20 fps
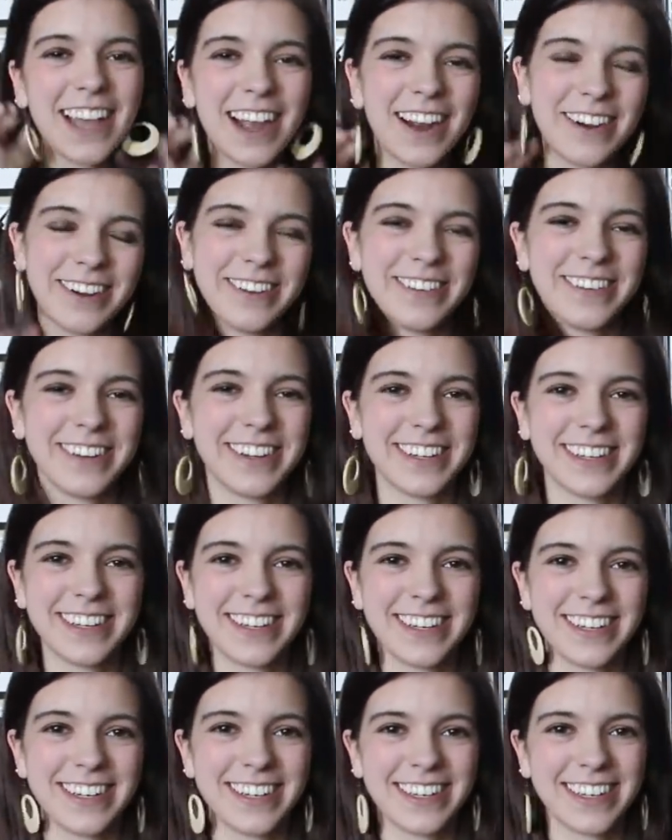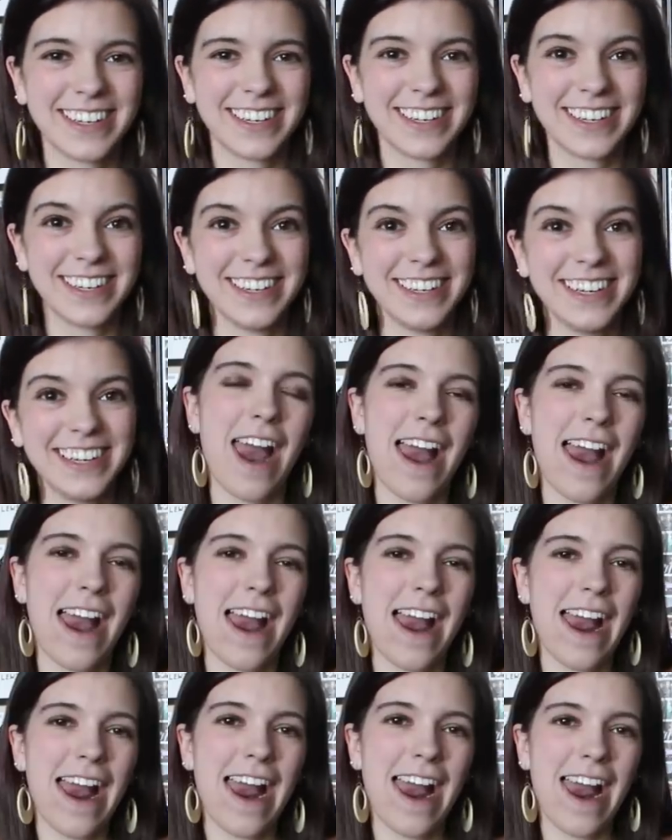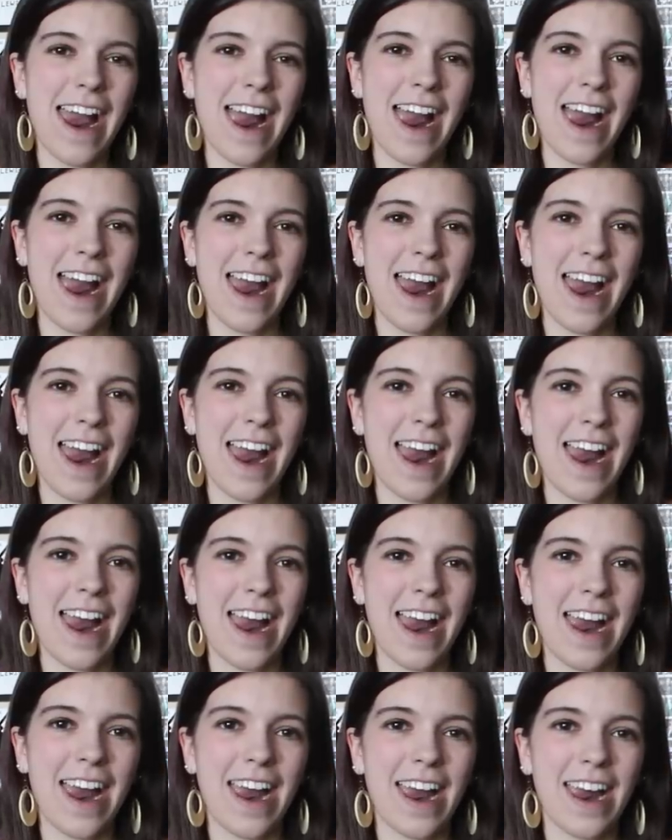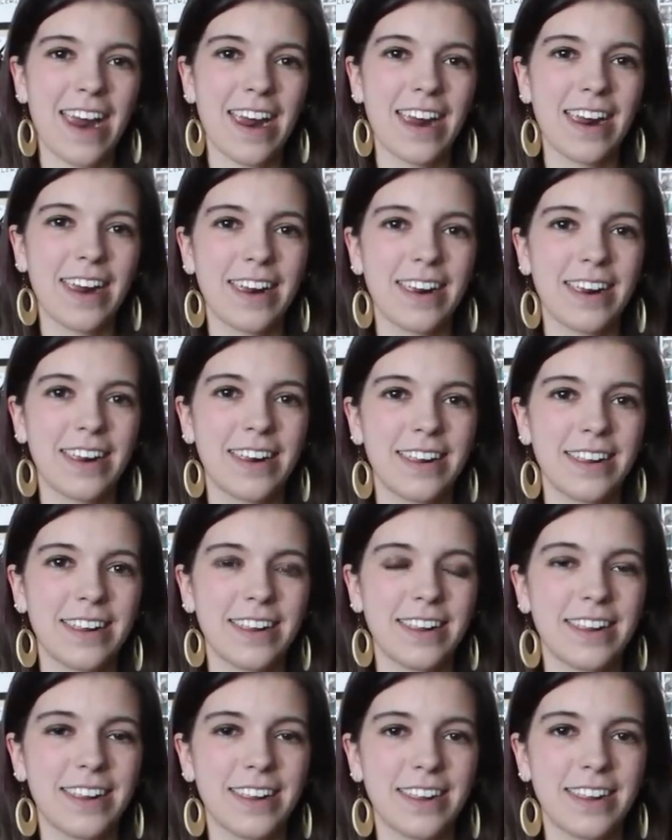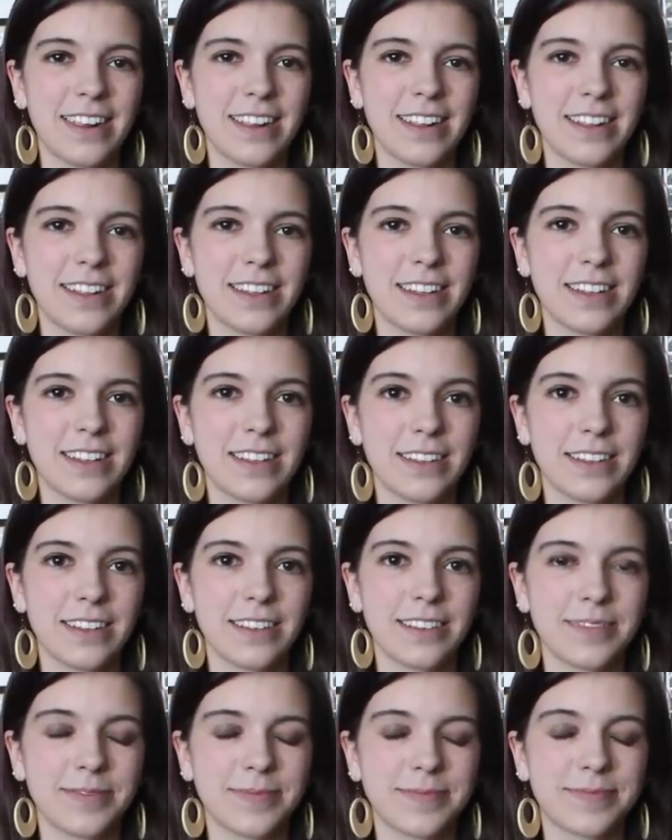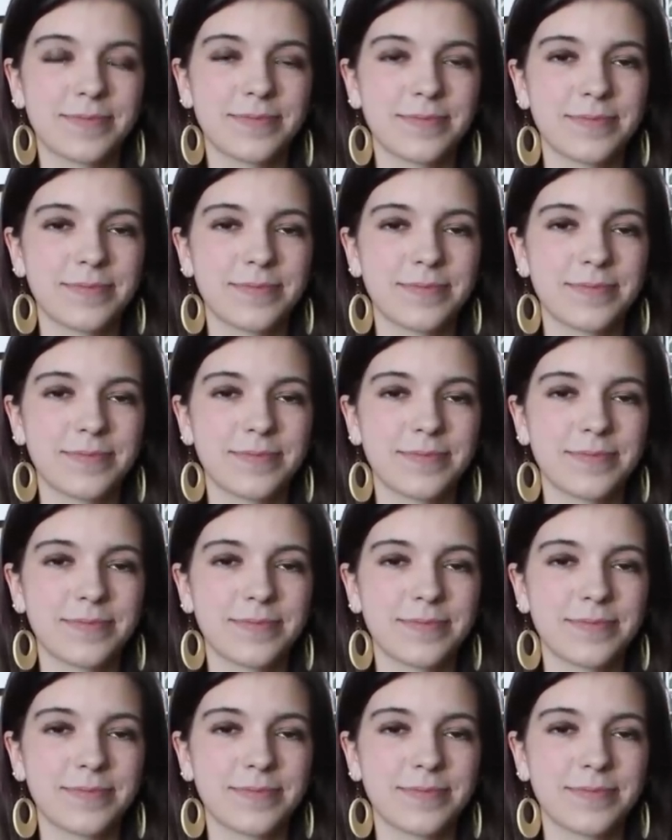This person isn't speaking.